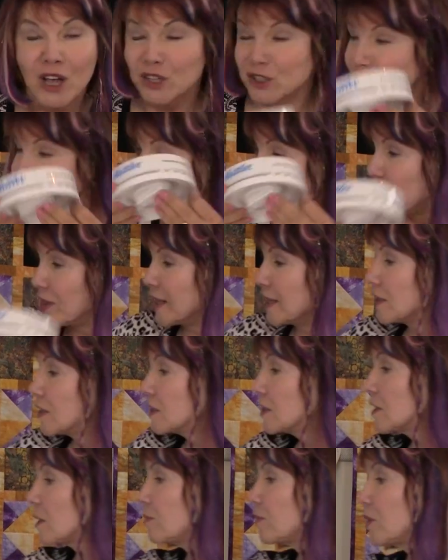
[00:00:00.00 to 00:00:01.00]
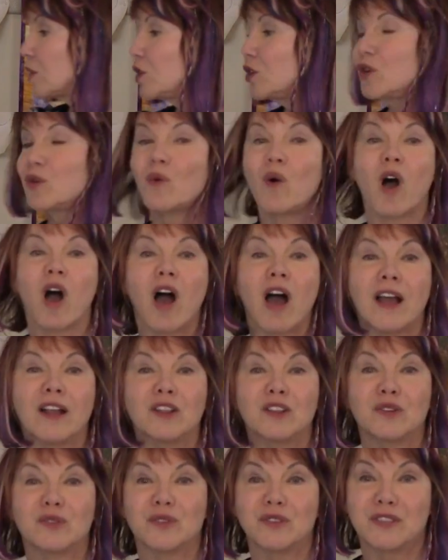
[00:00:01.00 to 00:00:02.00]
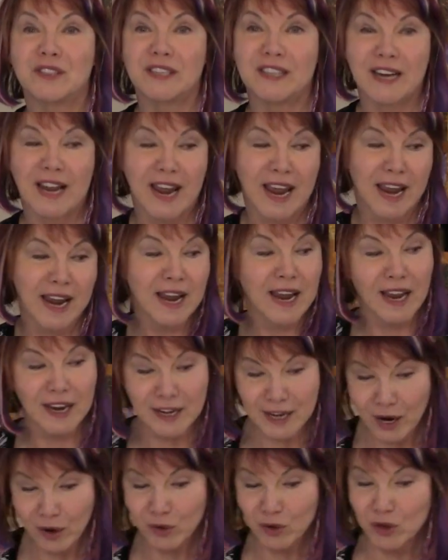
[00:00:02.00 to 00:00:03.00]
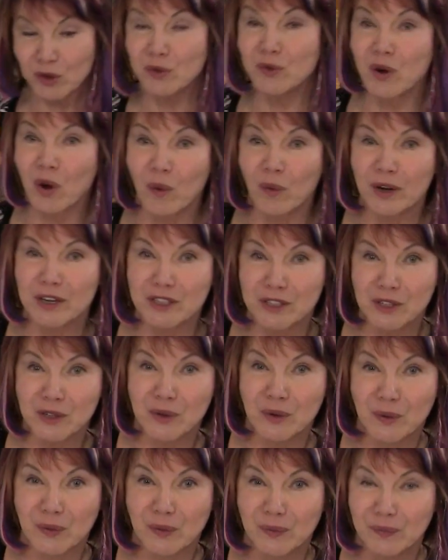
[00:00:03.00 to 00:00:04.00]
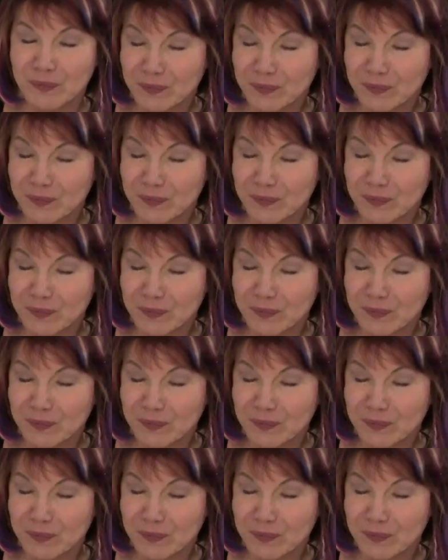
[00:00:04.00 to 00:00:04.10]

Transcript: So this is something new I learned today, and now you know it too.